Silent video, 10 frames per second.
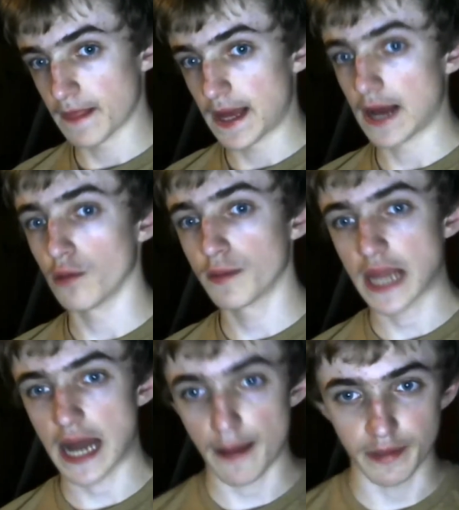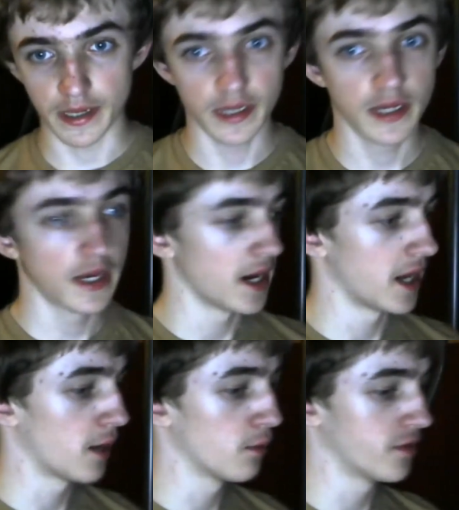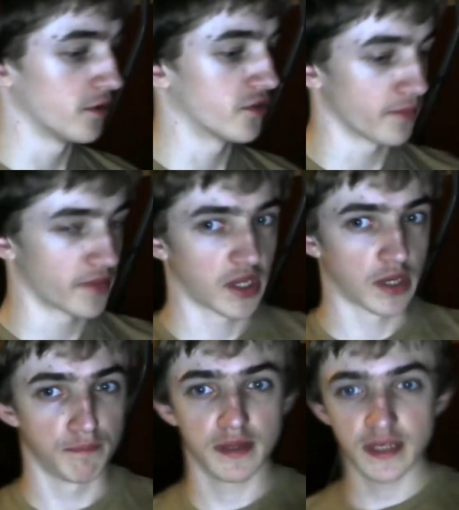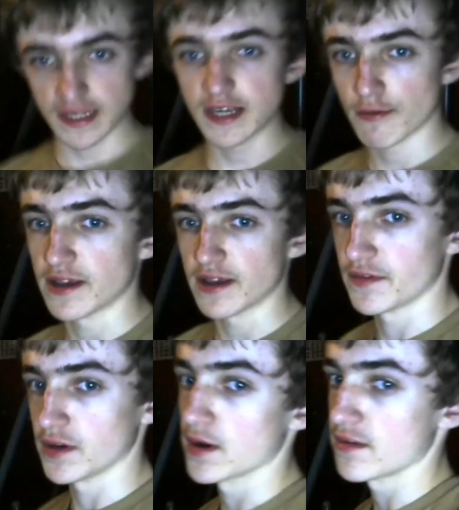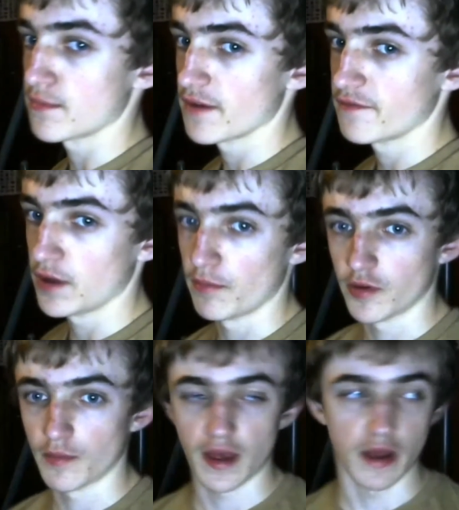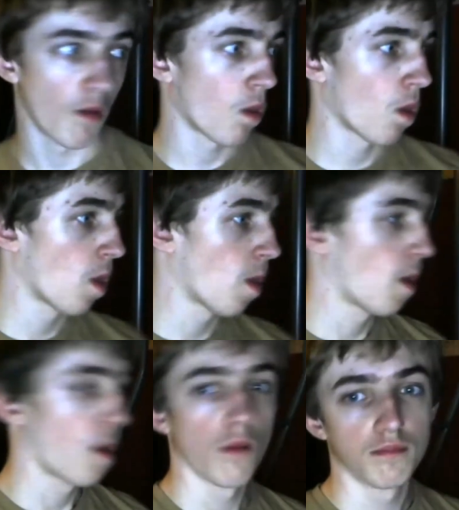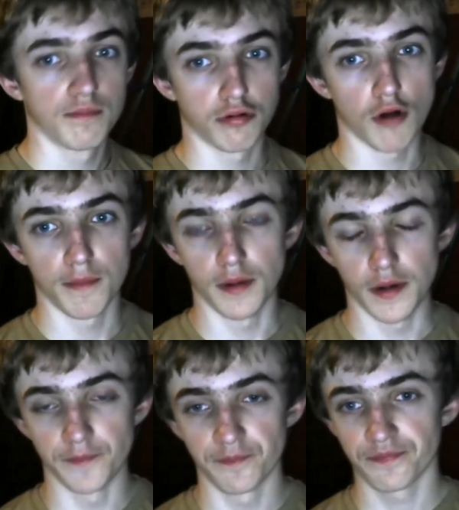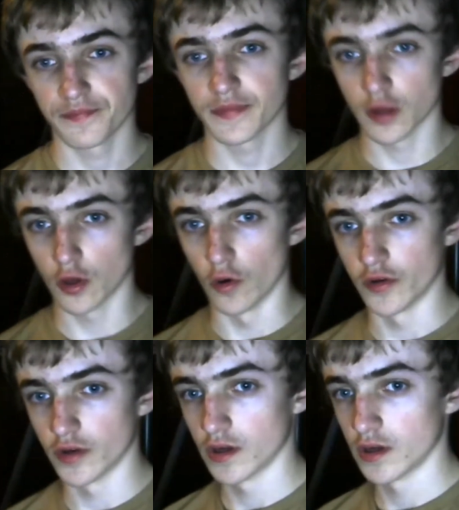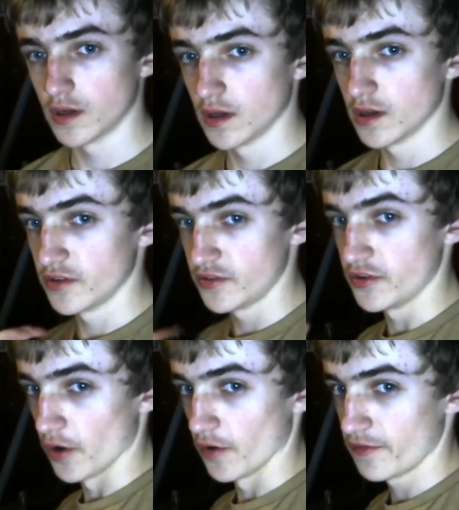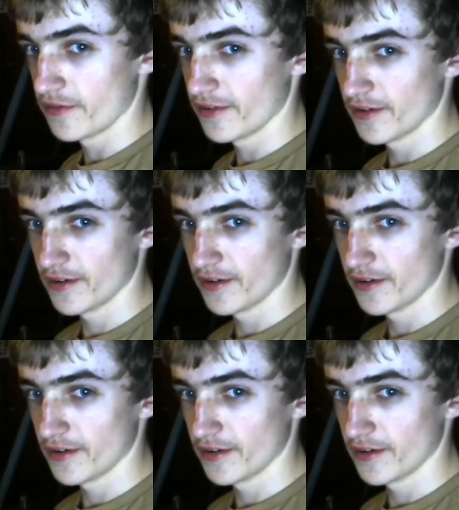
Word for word: I'll be happy and I will do something completely crazy for you guys. I might film some like proper good stuff.